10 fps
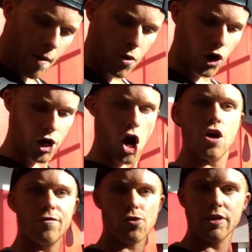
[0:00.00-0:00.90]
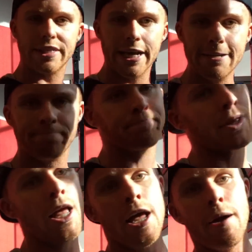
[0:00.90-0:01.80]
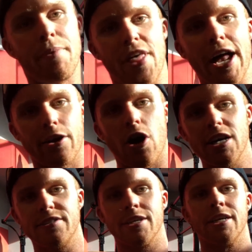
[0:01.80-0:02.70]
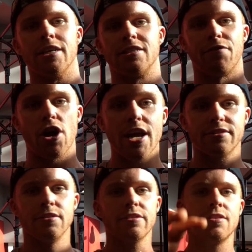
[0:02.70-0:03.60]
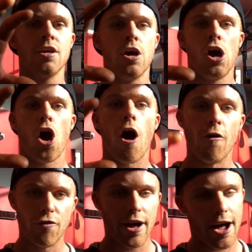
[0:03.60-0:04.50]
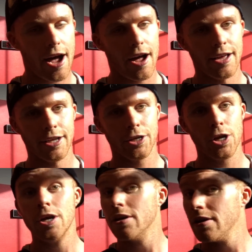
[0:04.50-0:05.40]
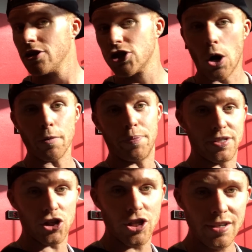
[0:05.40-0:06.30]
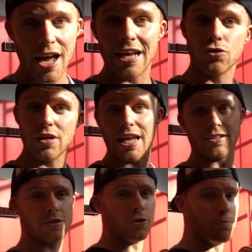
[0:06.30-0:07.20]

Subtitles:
I'm not going to over-rotate. But that, guys, is the very essence of shoulder position as it relates to